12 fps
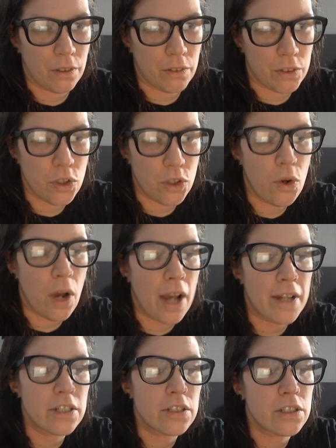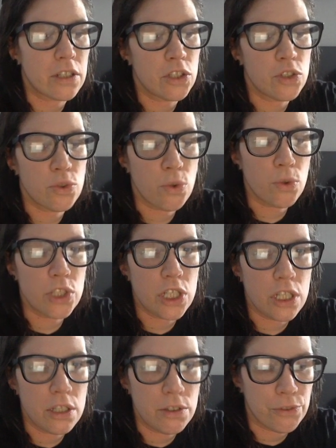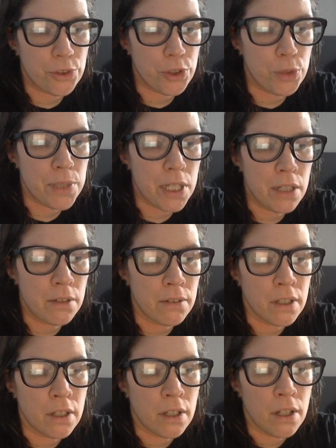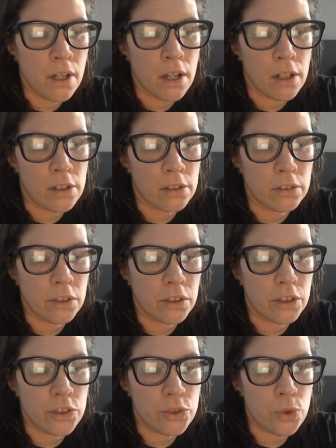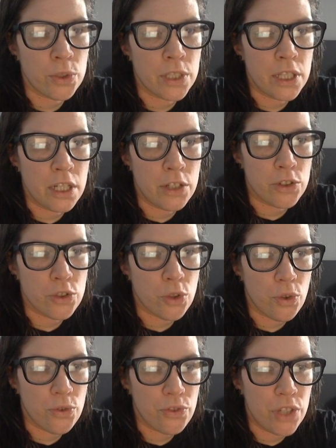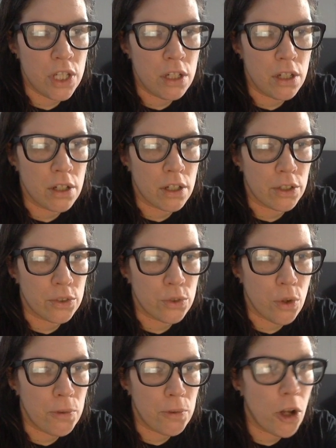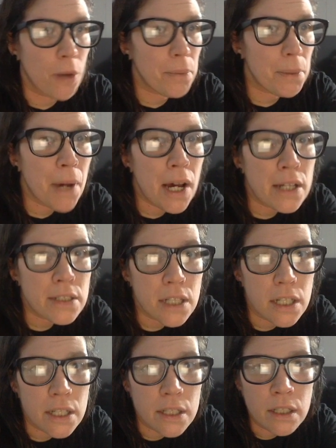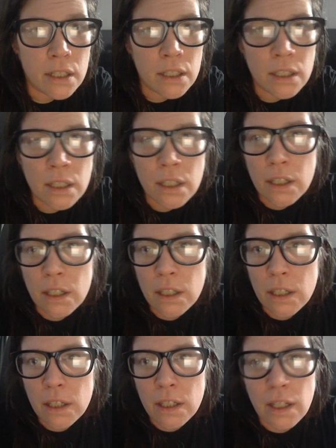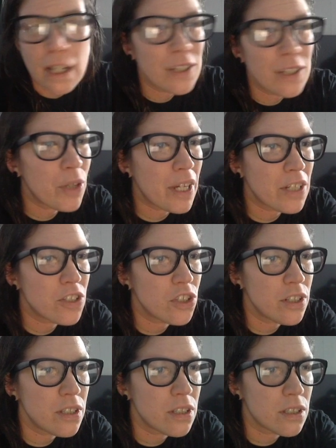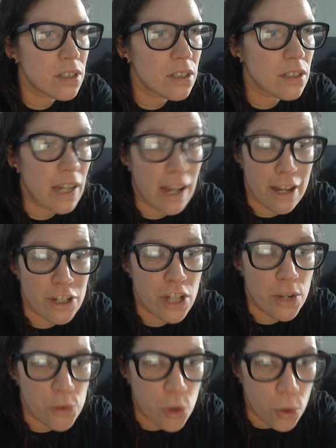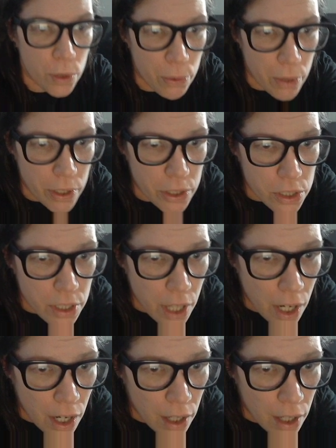So I just Control G, grouped it. Control Z, Control V, Control copy pasta. You know what, actually I totally watched a